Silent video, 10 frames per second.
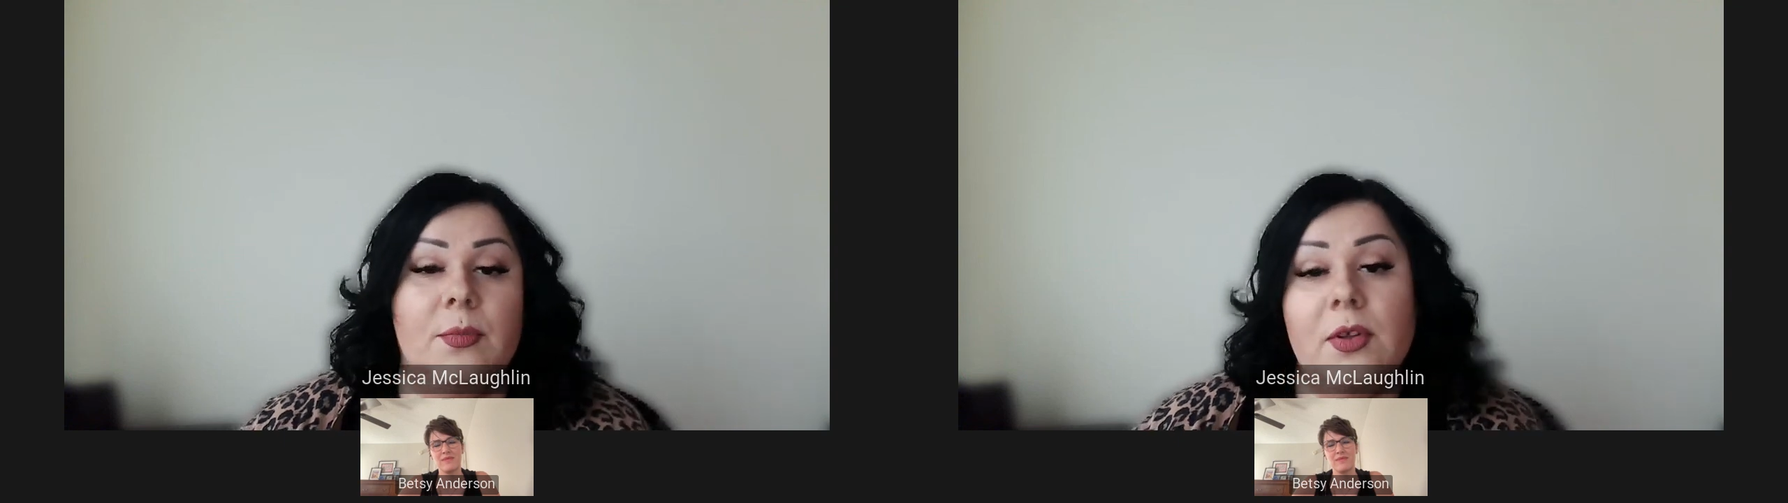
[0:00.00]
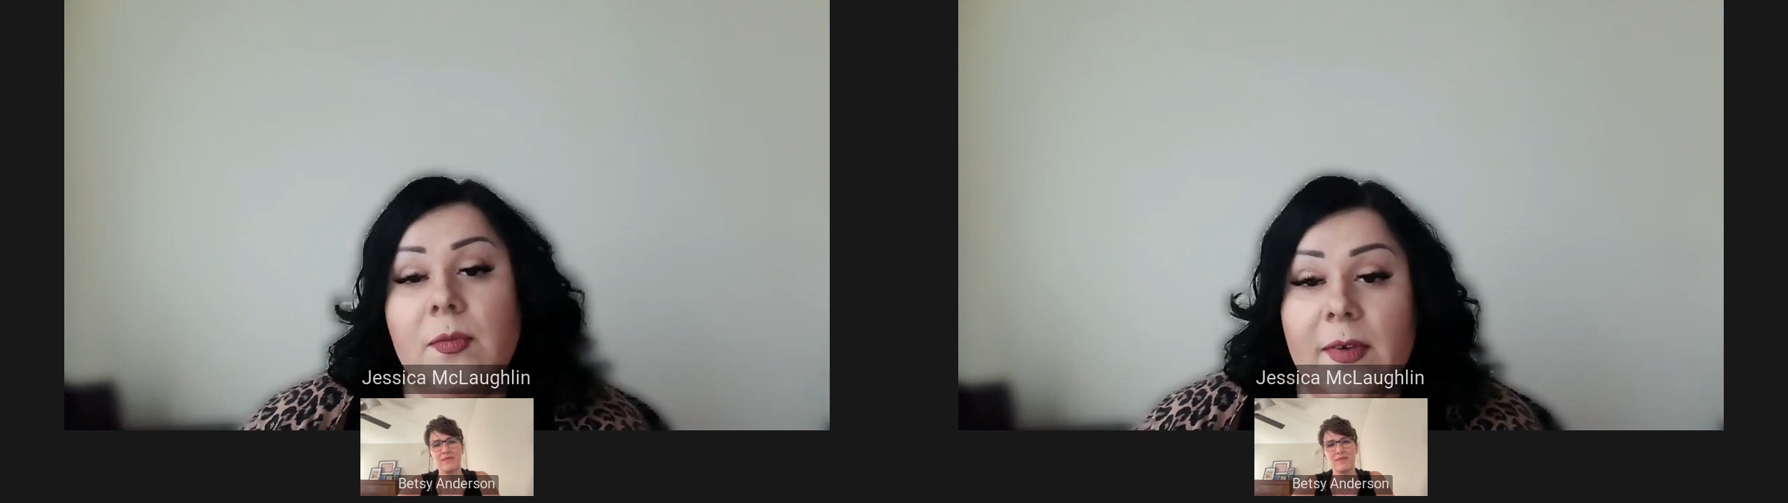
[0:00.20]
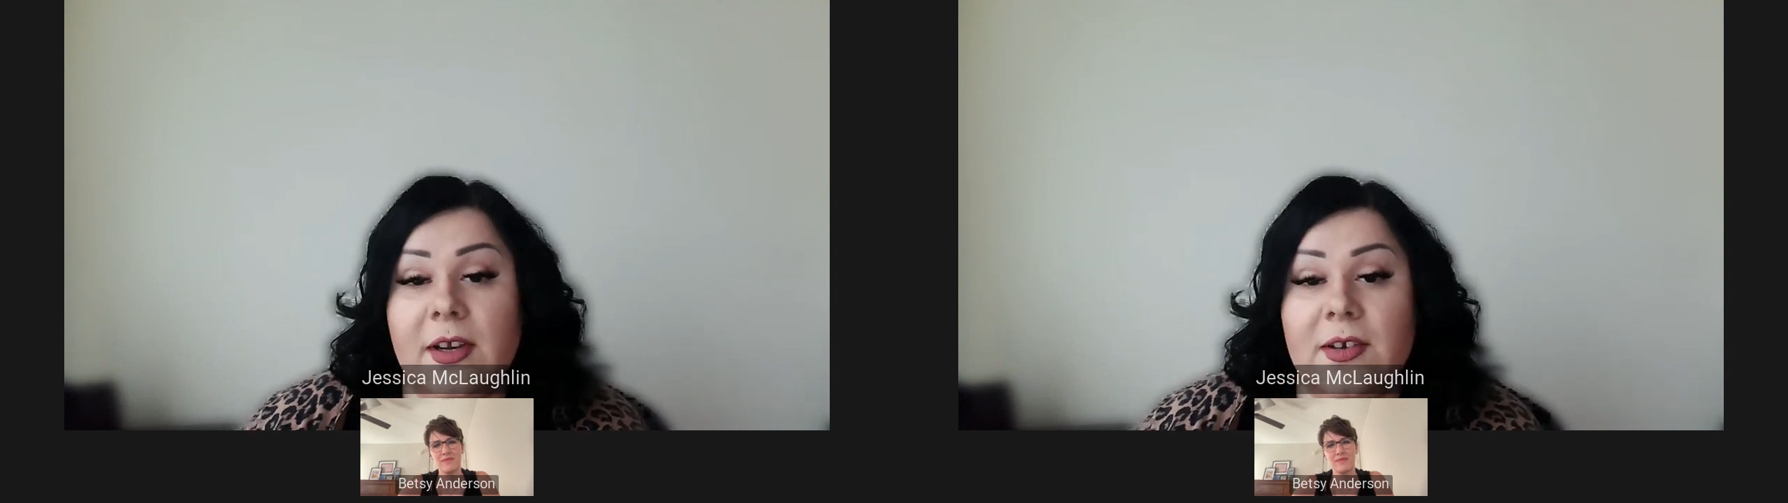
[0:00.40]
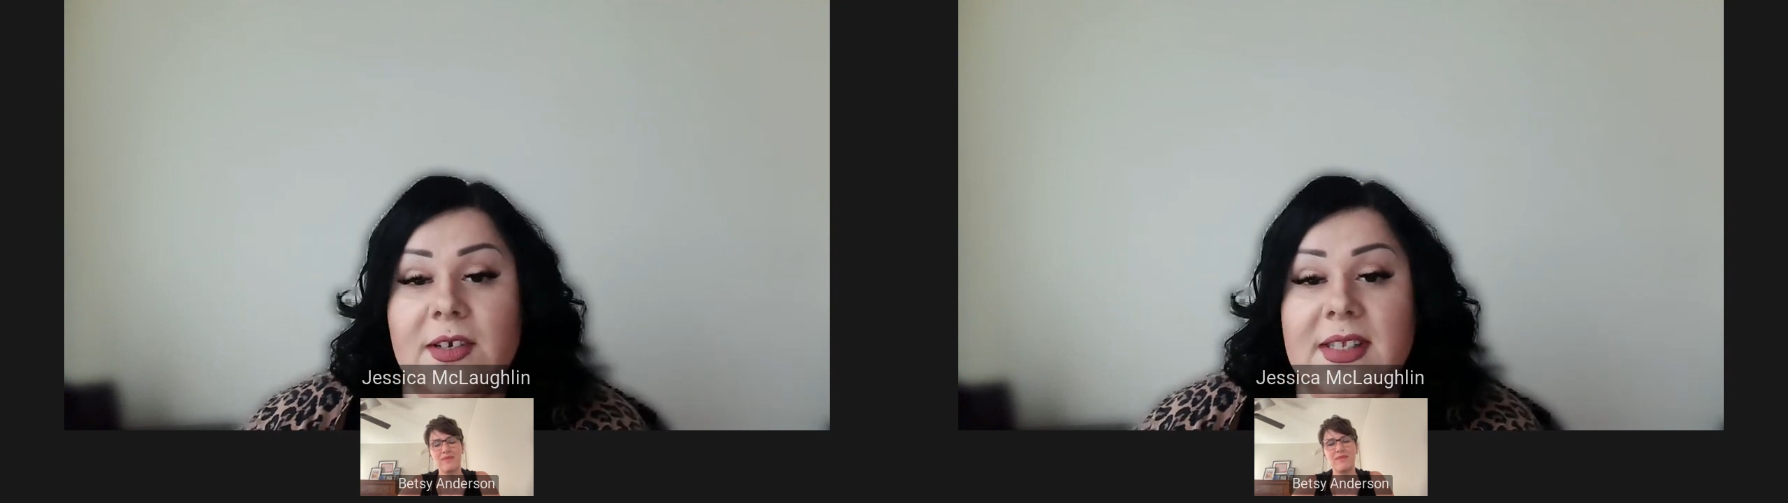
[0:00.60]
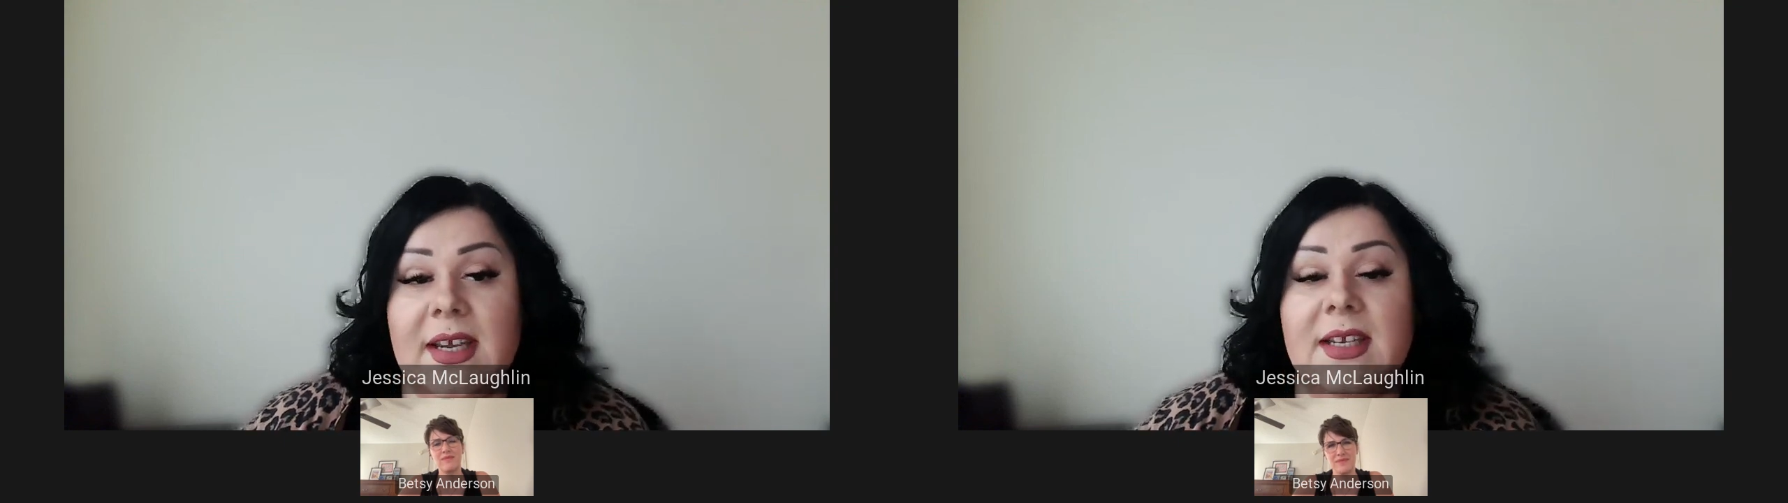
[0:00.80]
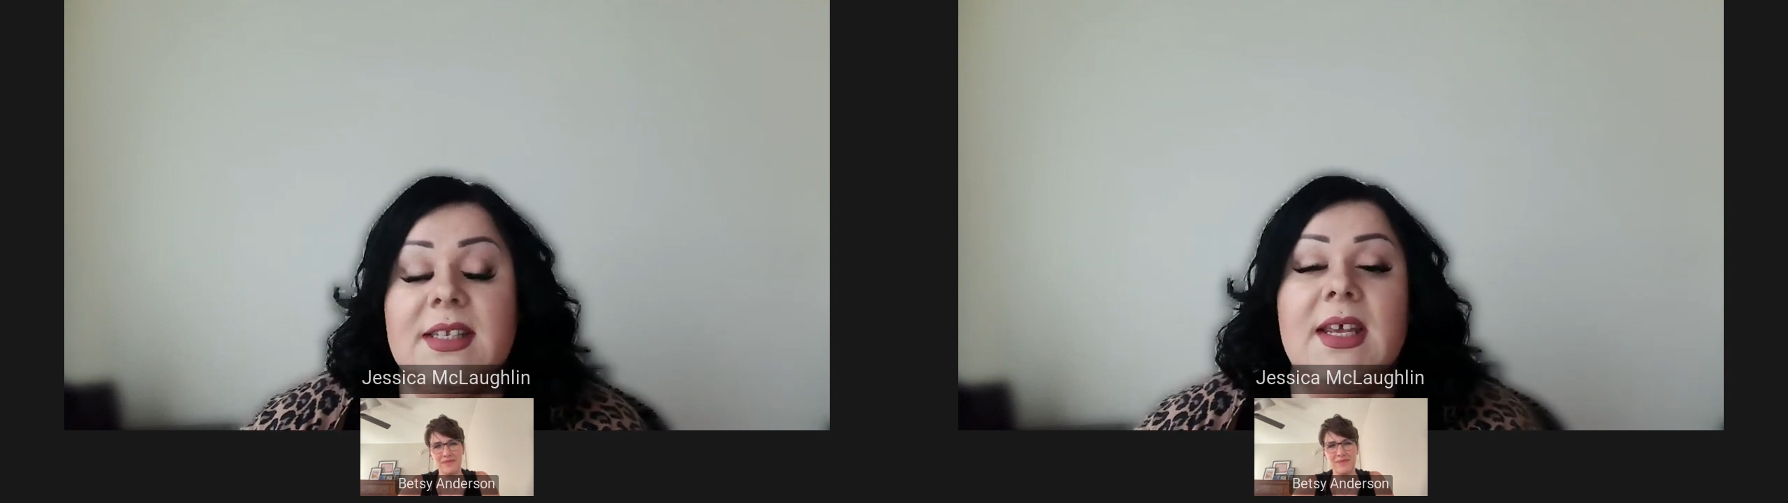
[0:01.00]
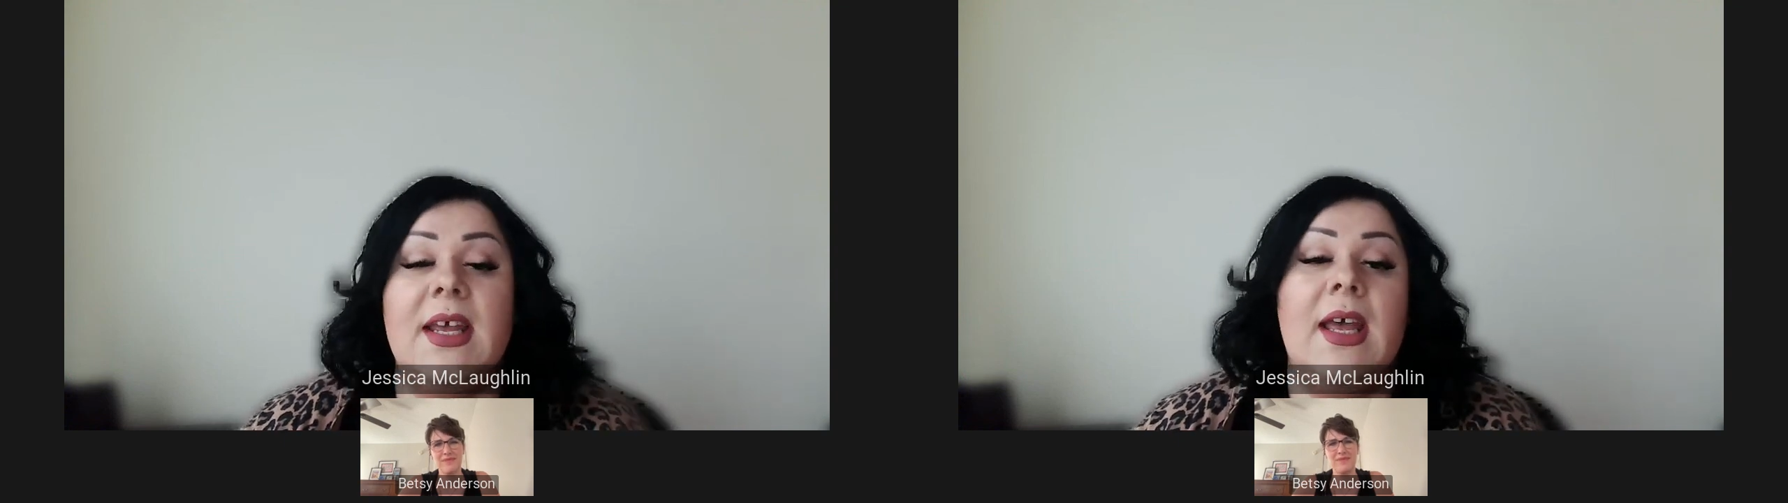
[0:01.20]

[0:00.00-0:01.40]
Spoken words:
Bloomfire site,